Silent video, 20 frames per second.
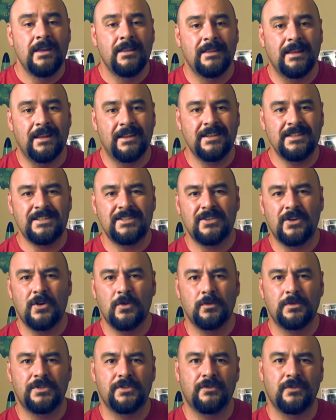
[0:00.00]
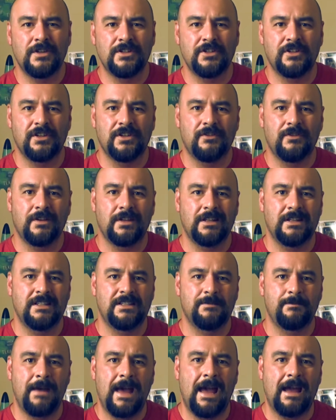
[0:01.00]
Now this song was originally
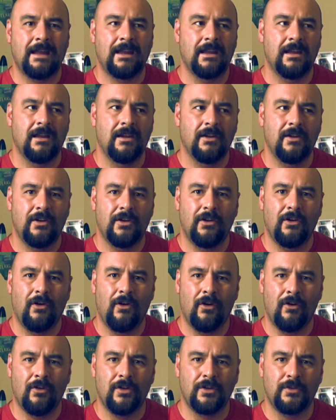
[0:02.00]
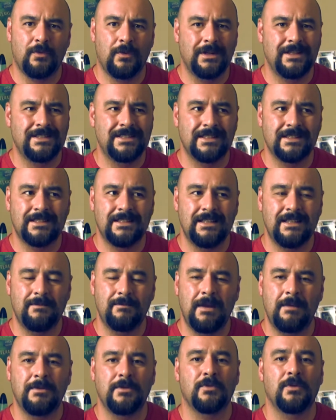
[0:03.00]
released back early
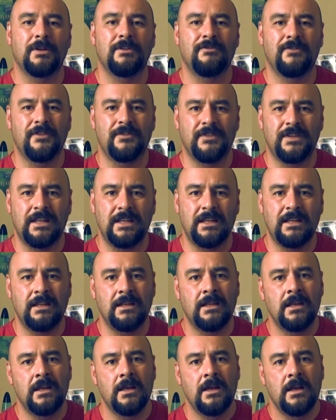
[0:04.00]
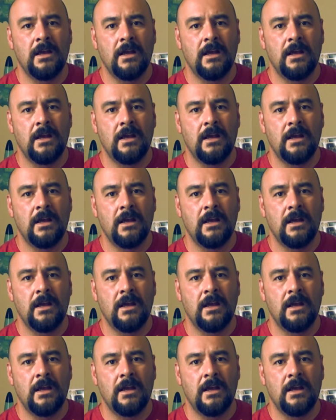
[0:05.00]
2016, maybe 2015,